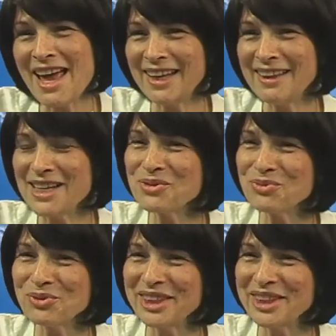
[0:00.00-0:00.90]
And that's
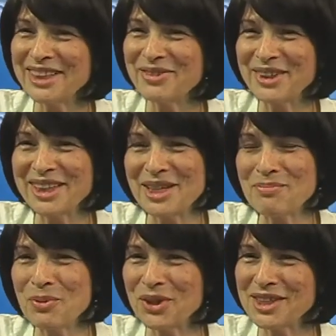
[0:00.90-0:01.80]
really, really
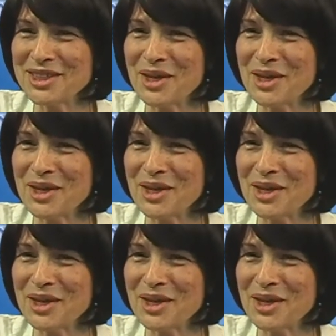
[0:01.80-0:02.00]
important.